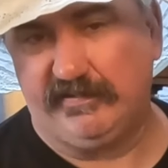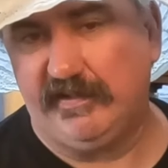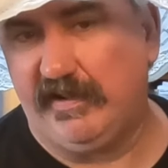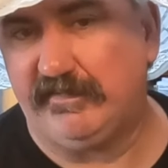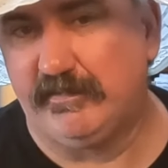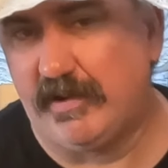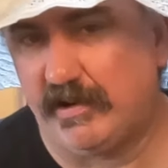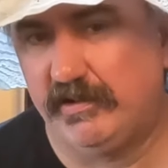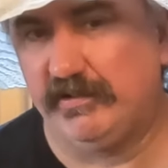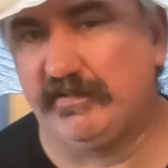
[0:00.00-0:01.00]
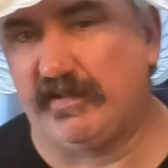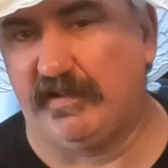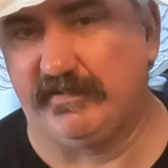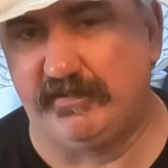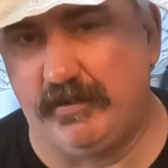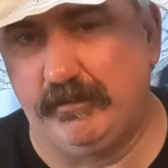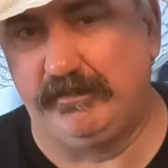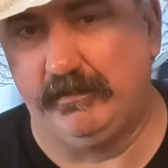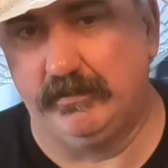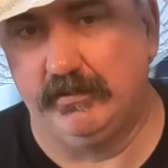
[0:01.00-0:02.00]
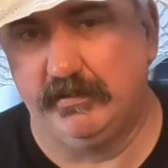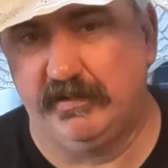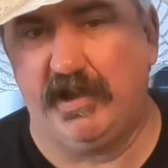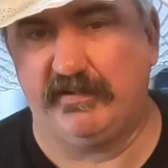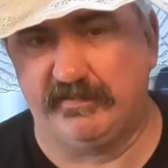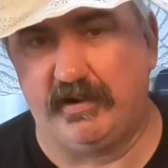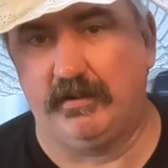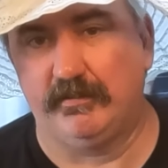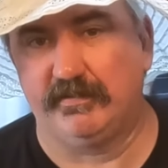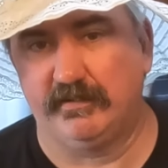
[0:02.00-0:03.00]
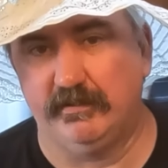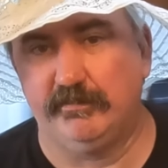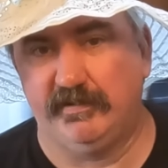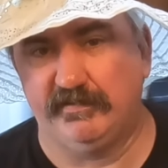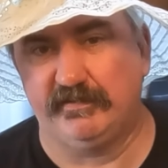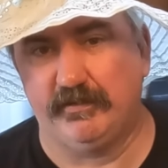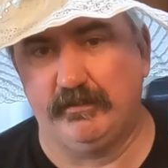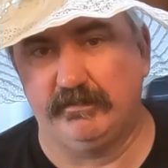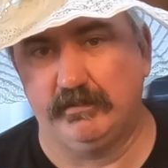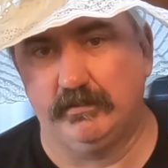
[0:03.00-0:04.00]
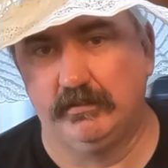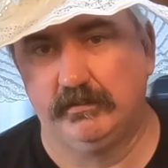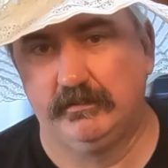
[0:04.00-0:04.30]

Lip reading: say if you want a good slice of tofu, you gotta start with a good piece of tofu.